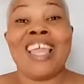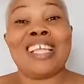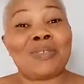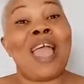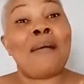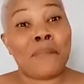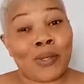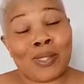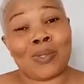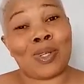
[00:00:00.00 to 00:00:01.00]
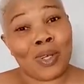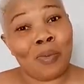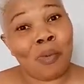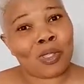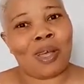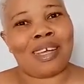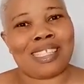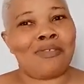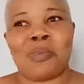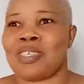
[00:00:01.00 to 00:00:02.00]
It will help us to glue more to our
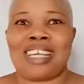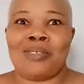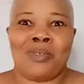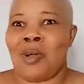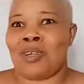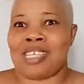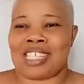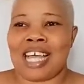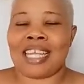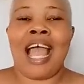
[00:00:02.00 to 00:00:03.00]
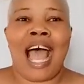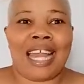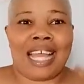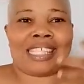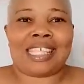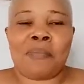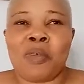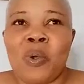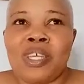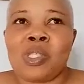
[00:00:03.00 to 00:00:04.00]
TV, because I do not understand. Alex
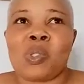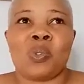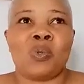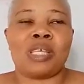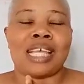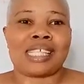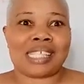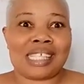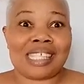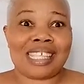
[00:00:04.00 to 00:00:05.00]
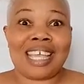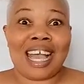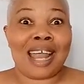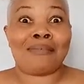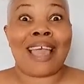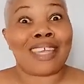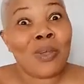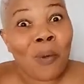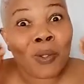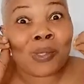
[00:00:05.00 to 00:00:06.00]
keep going to CeeC and I'm like,
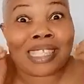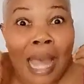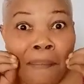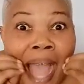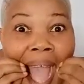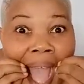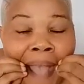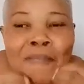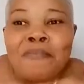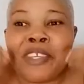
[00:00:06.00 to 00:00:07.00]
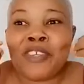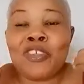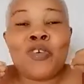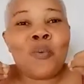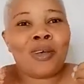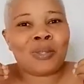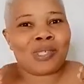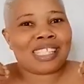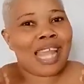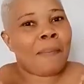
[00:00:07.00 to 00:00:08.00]
you want to slap her? You want
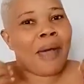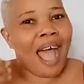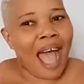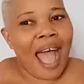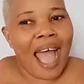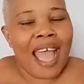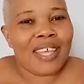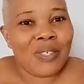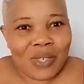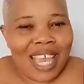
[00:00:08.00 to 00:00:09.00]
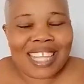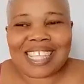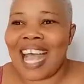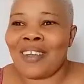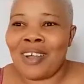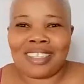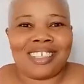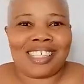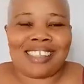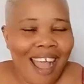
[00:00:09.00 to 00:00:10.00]
to slap her? You get? I don't
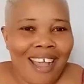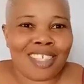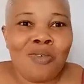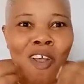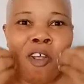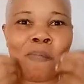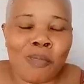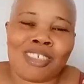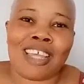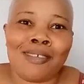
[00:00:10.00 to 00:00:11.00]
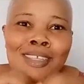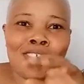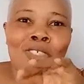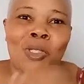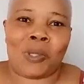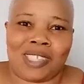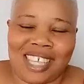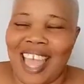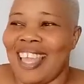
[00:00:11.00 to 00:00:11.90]
understand. You want to go push her? I know, say she's short.